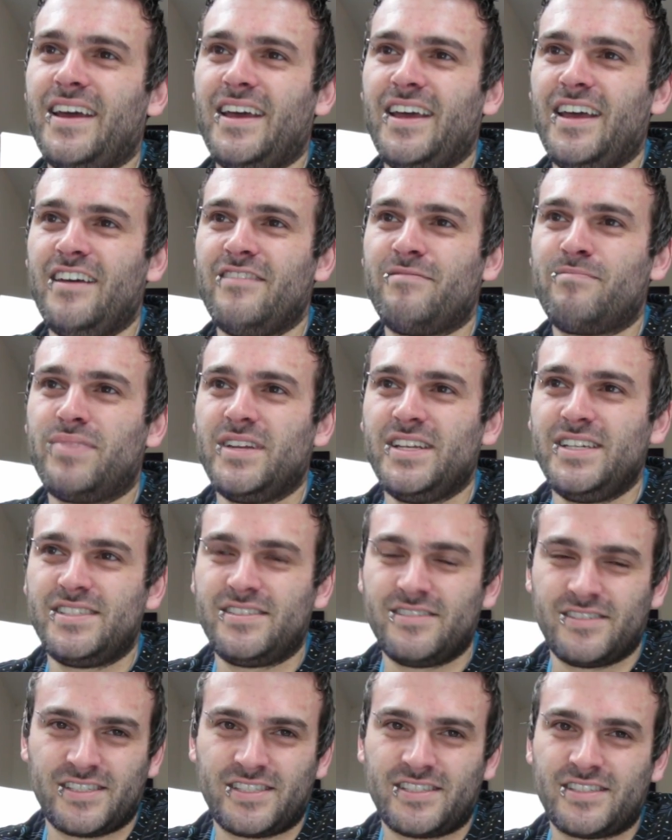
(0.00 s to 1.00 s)
I have please
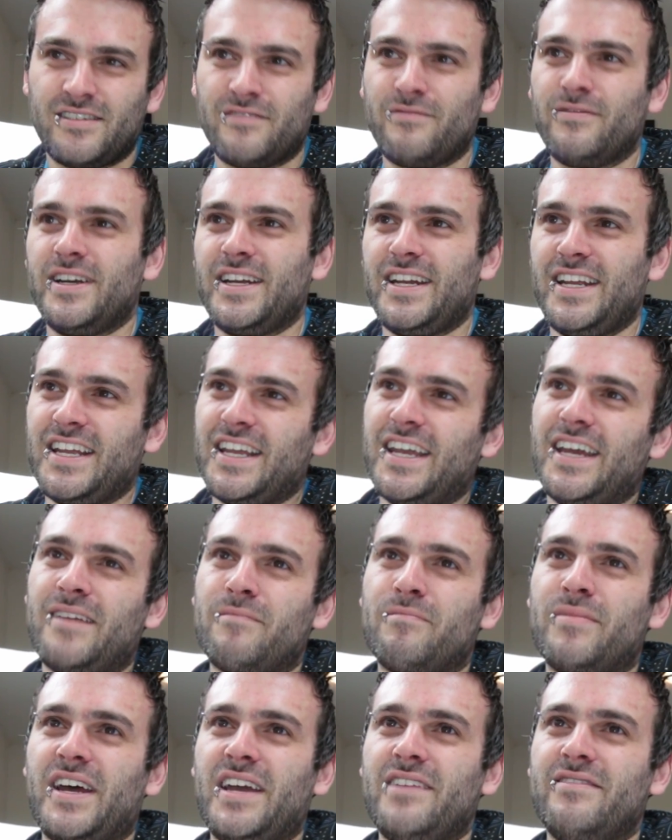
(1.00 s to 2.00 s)
your software in
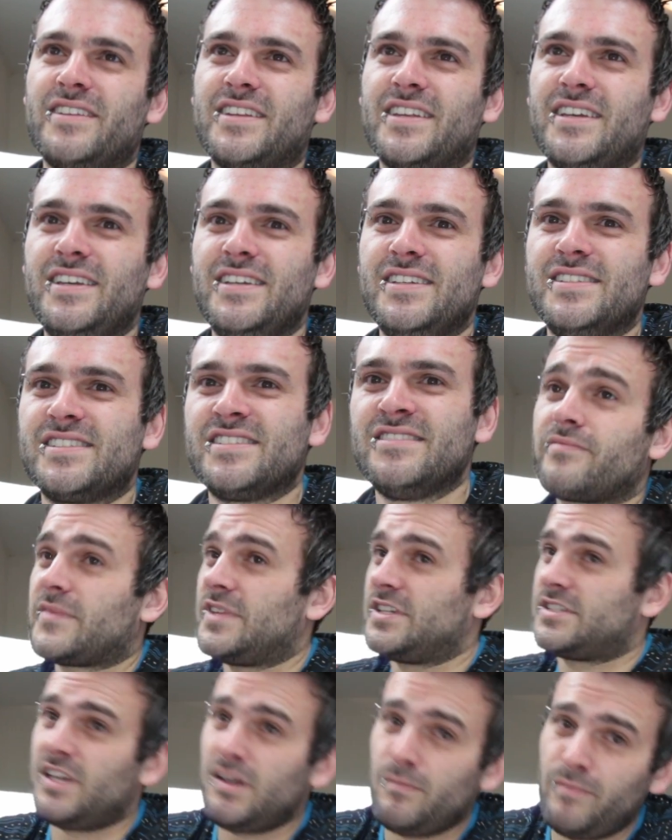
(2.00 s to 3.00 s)
getting private keys?
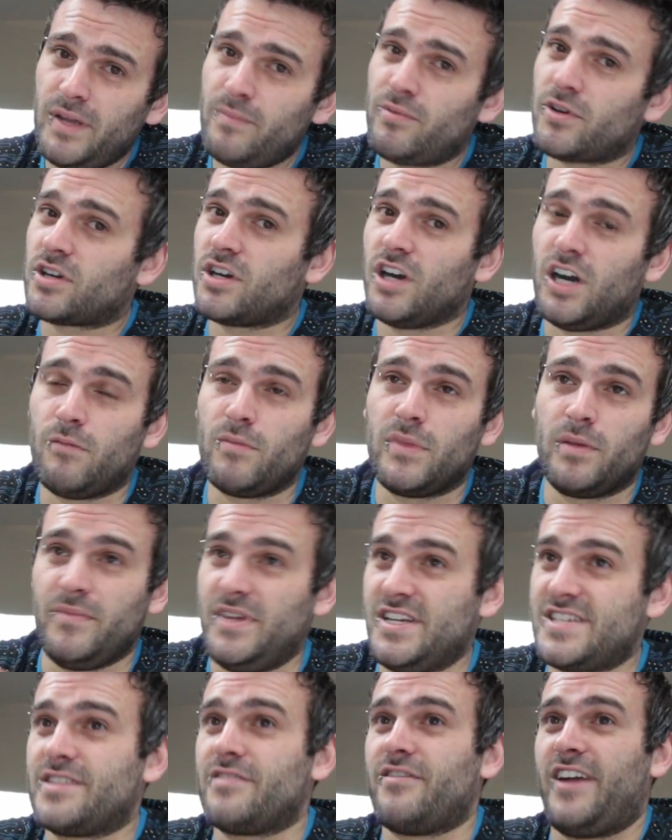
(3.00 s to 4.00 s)
Some people call me
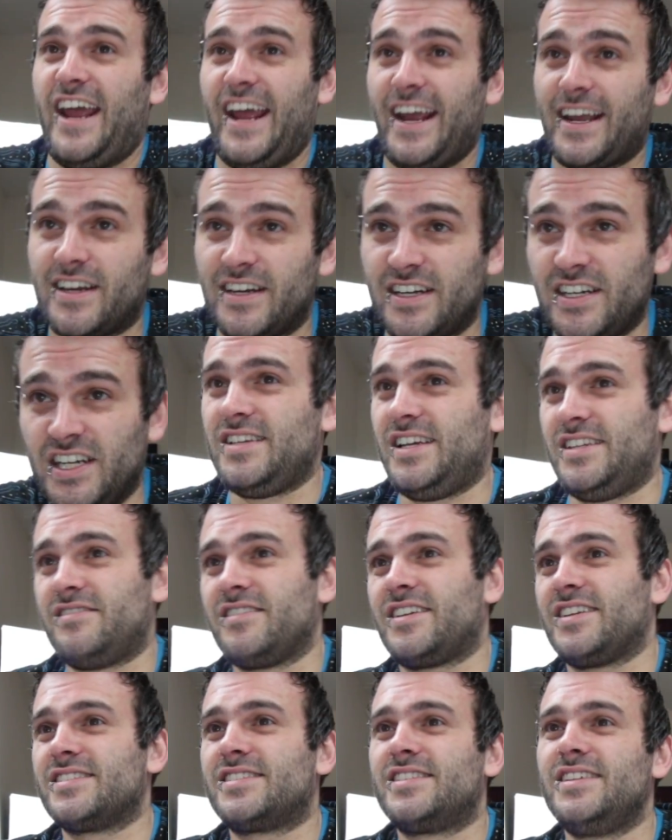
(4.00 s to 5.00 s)
Mr. Hacker, as you
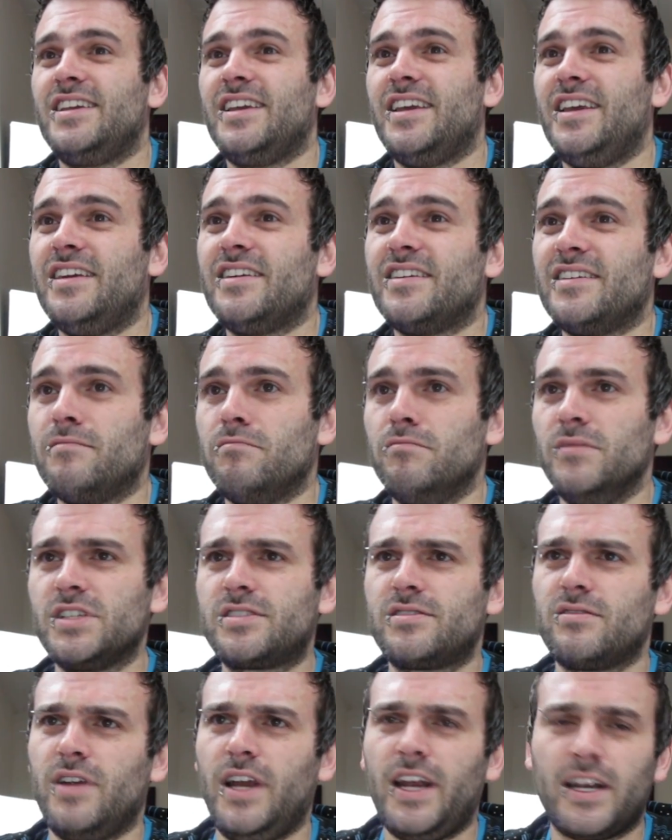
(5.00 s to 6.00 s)
can see here.
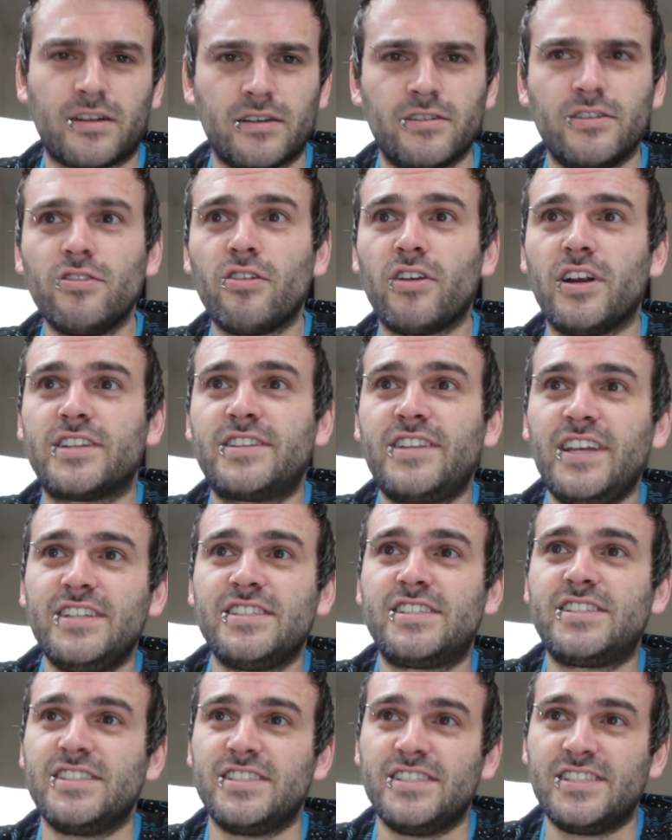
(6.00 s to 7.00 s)
Mr. Hacker, your
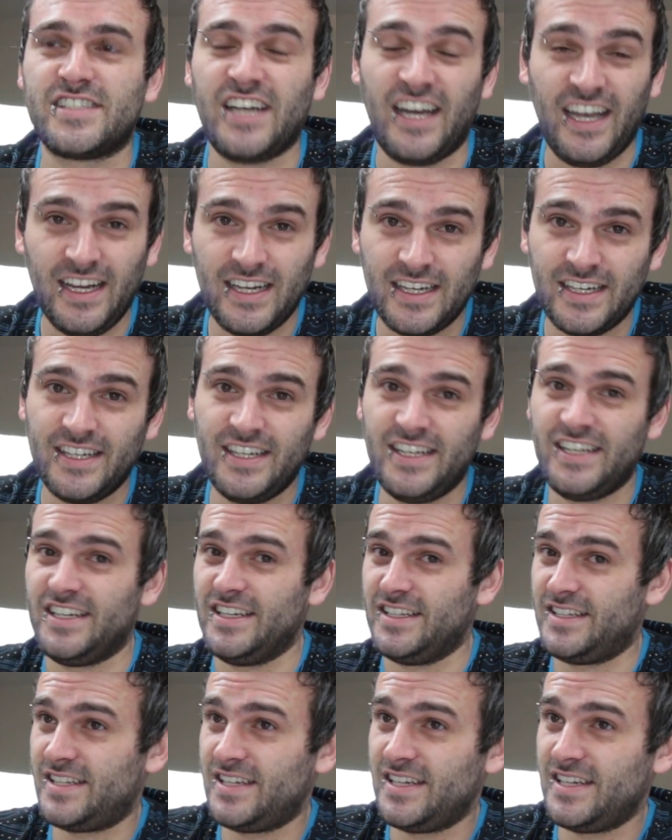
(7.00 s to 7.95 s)
attention is highly needed.